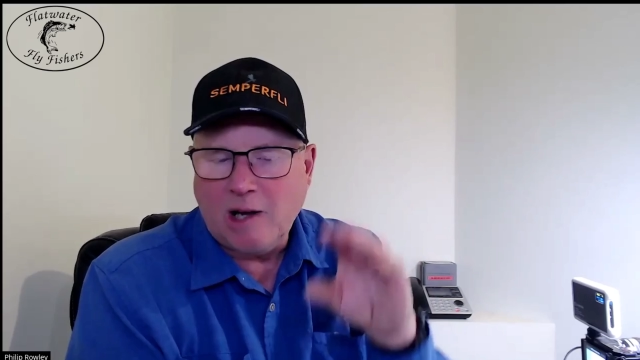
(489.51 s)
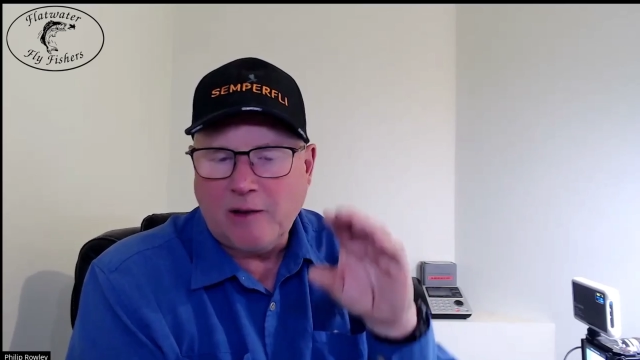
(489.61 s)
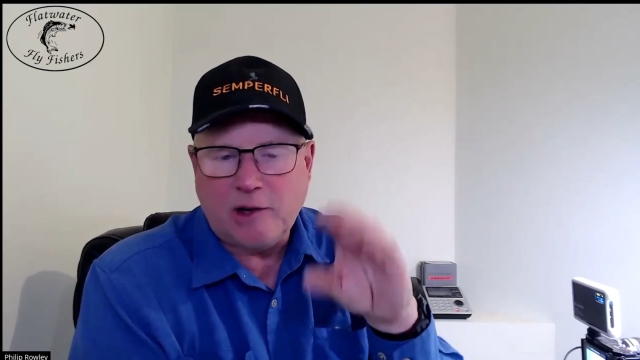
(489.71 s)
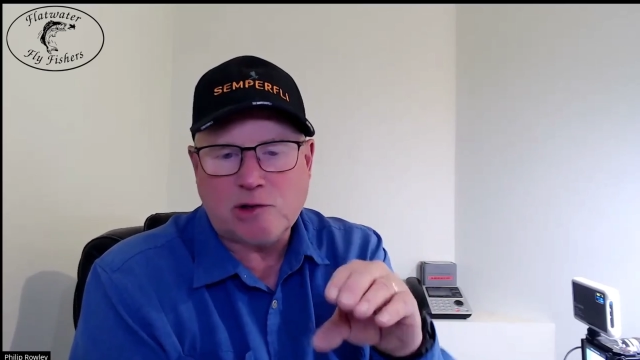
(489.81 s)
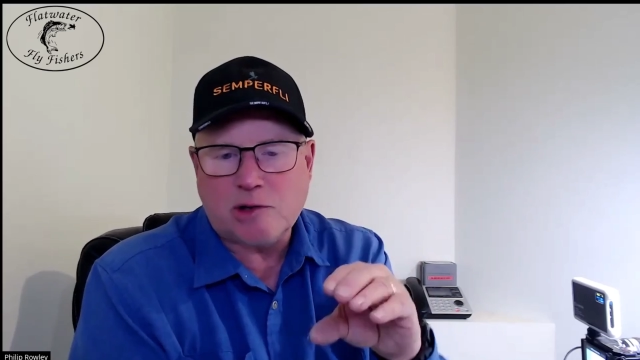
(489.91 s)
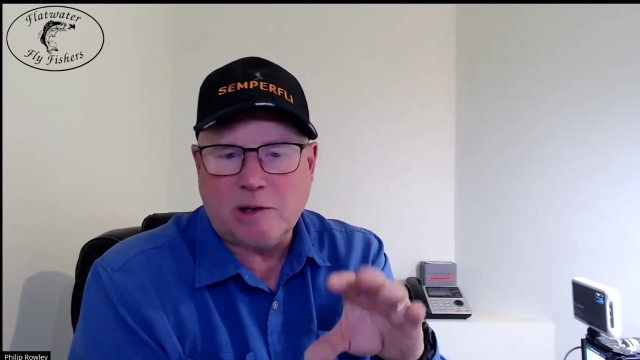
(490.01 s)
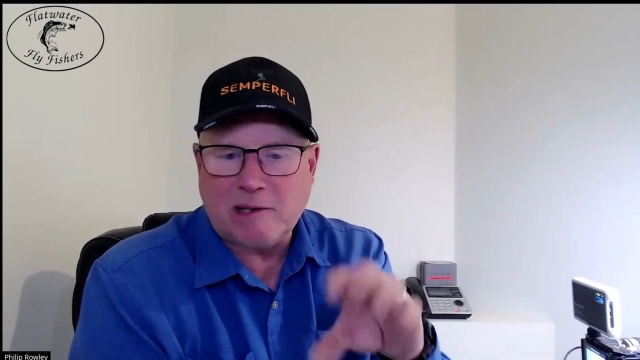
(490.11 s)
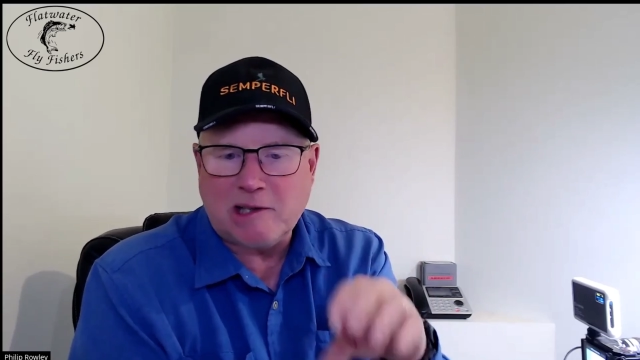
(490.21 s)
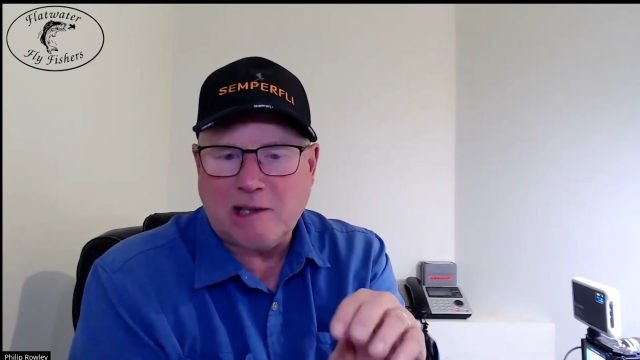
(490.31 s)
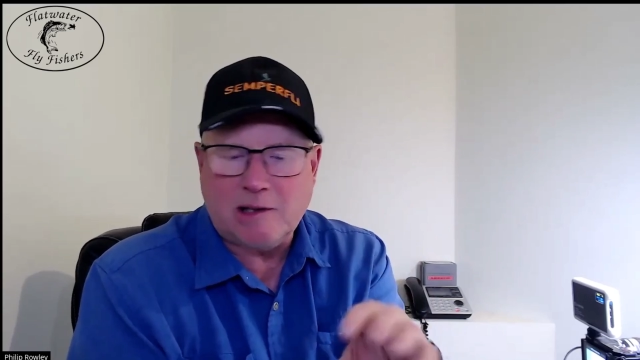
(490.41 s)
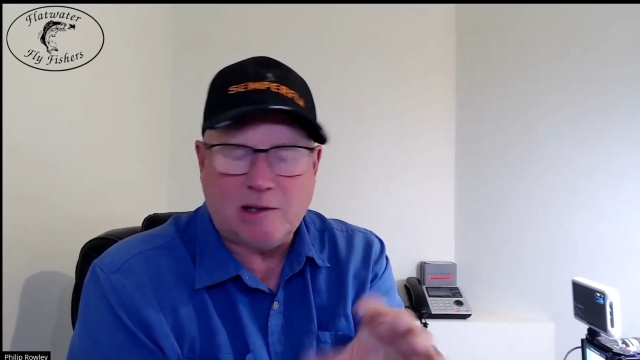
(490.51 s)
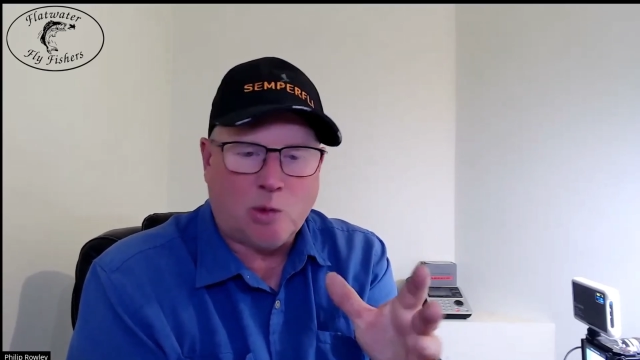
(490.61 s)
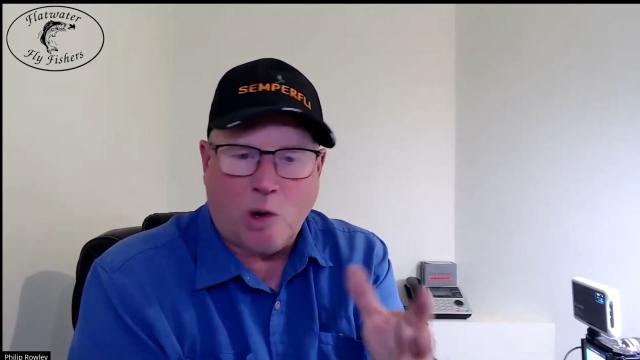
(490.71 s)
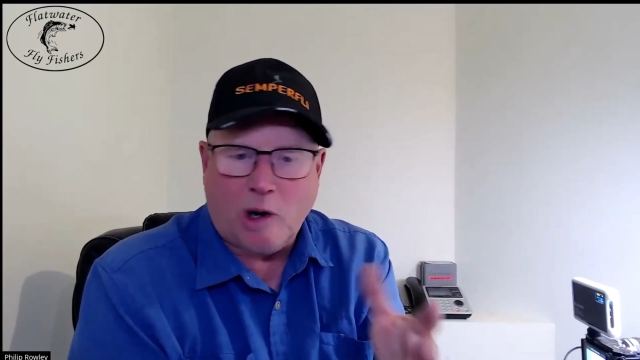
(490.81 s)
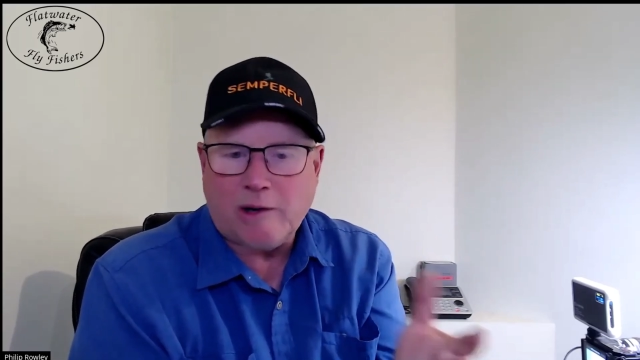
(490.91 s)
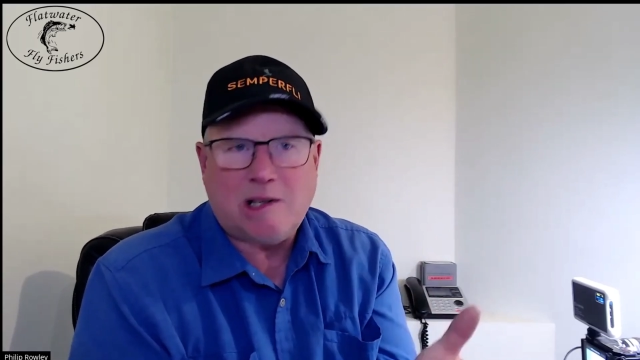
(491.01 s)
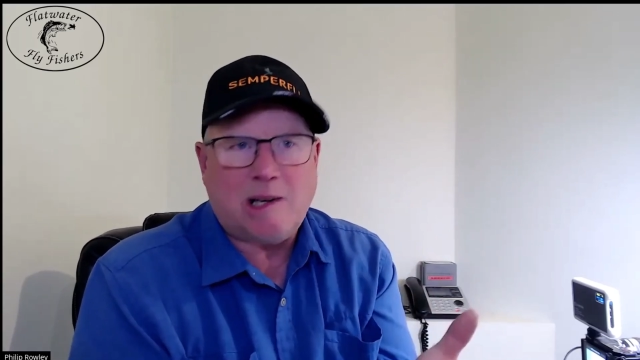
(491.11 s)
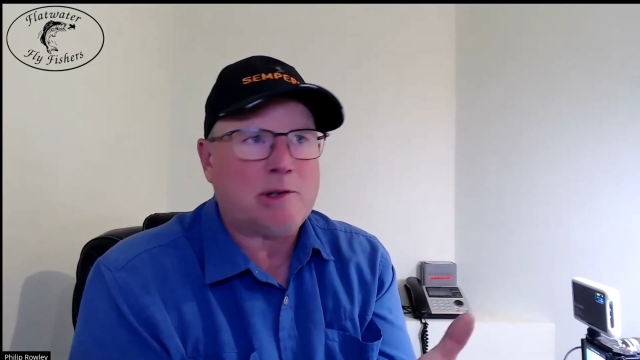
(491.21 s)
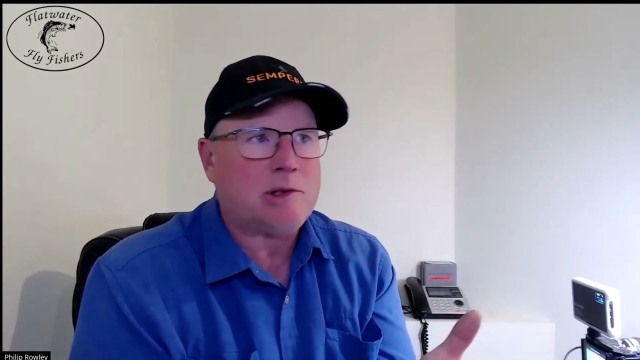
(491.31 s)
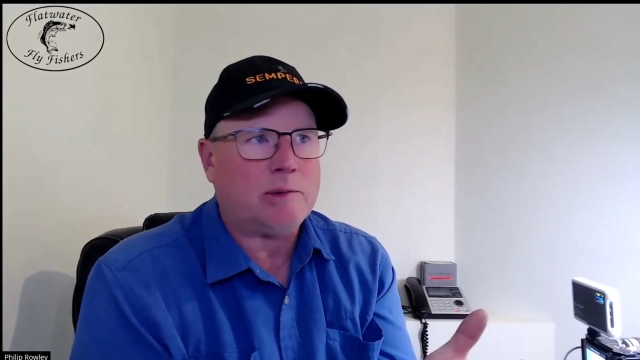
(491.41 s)
the water
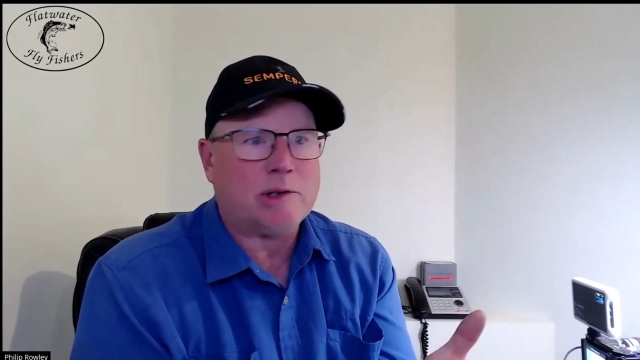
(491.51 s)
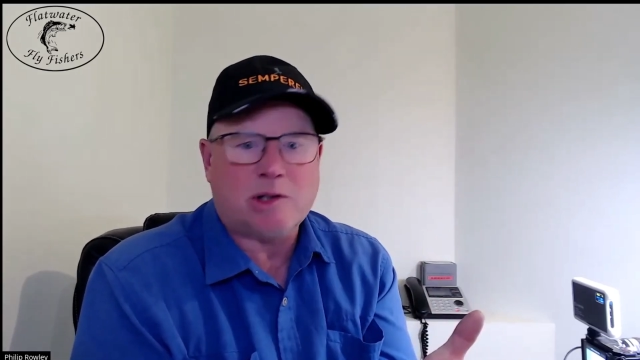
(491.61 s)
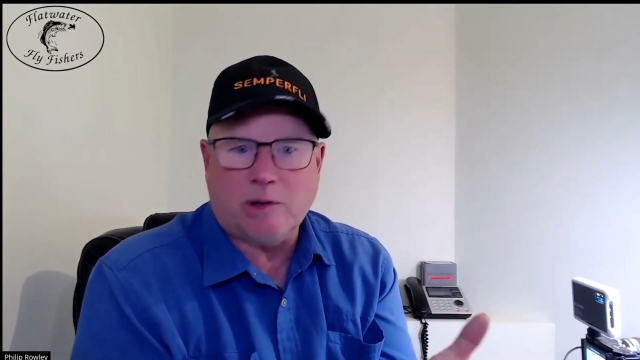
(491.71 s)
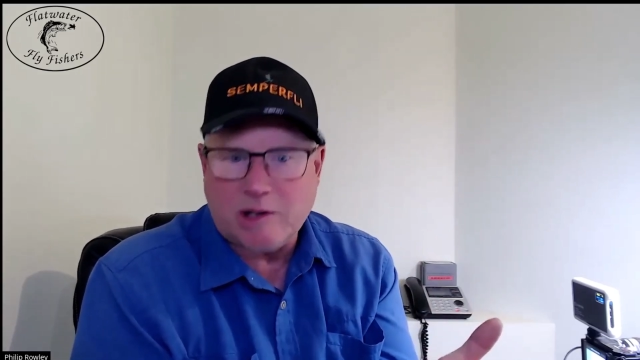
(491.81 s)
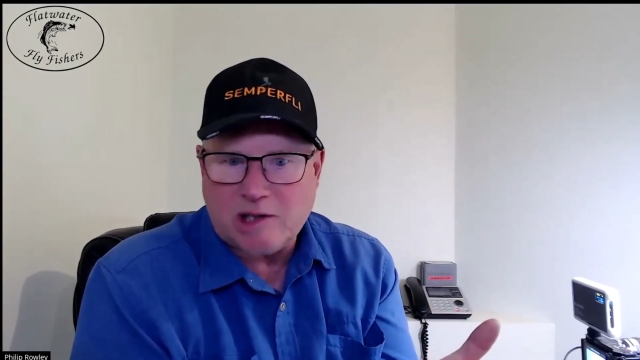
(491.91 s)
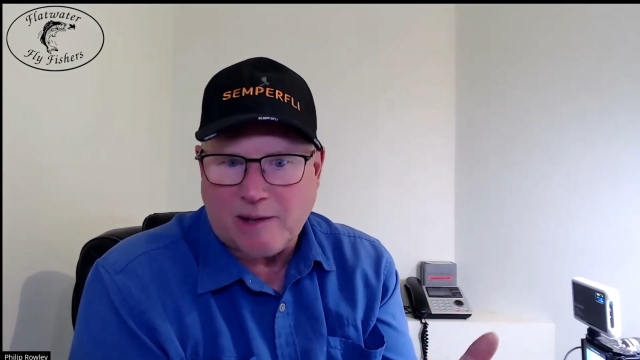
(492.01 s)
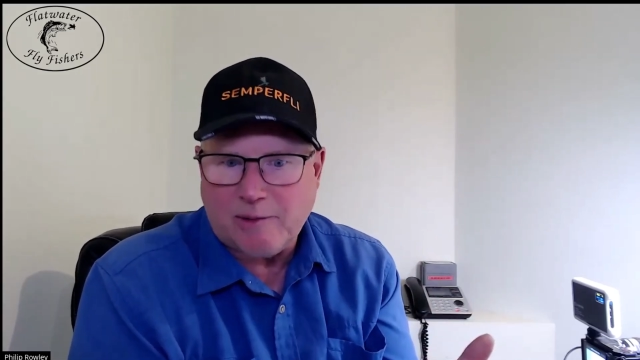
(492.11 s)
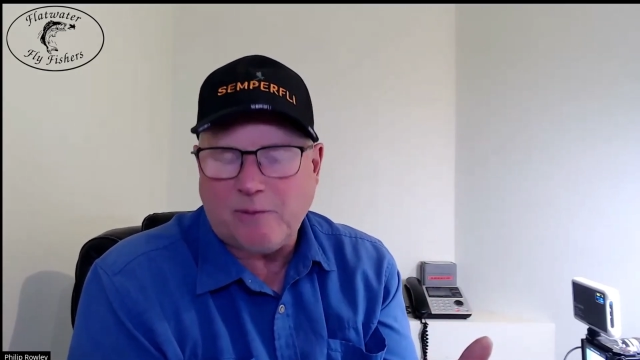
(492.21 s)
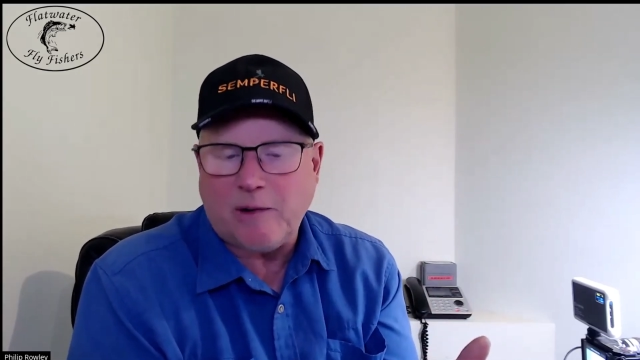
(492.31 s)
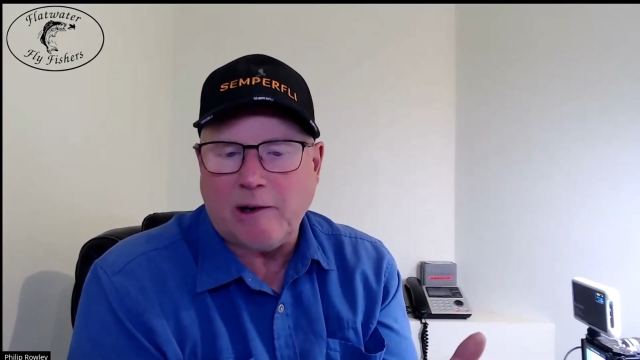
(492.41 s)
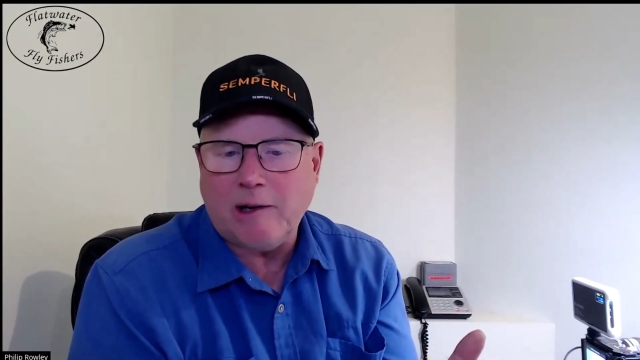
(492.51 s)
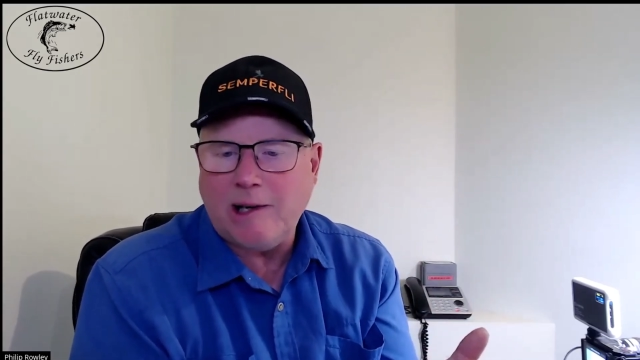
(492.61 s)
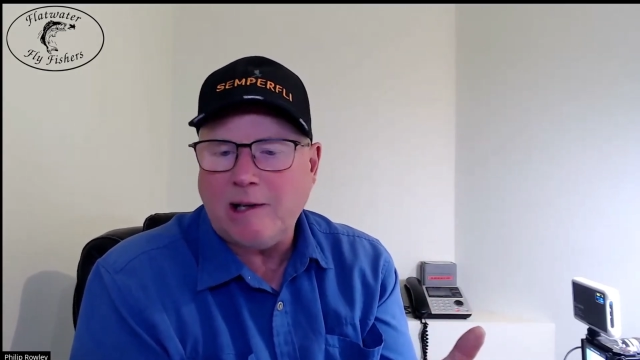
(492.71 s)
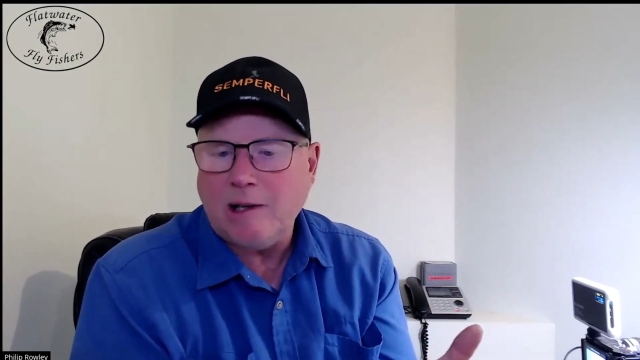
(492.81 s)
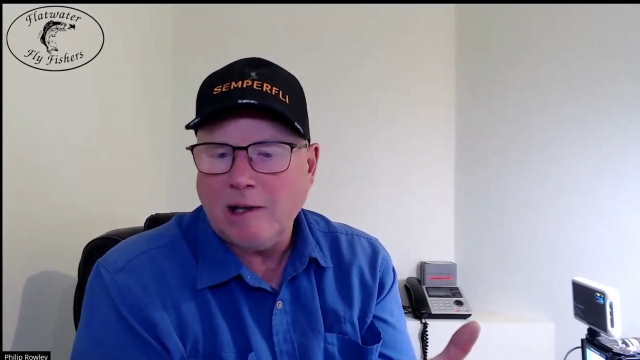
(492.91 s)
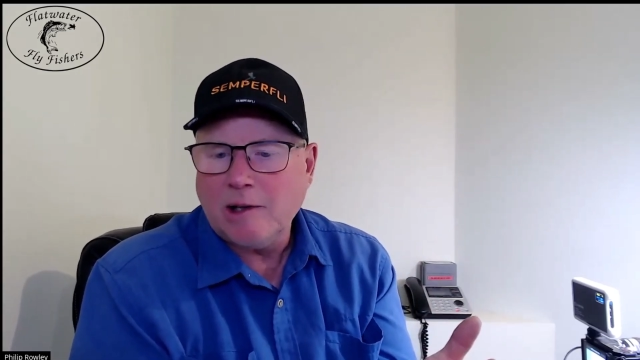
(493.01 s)
temperature was 37 Fahrenheit.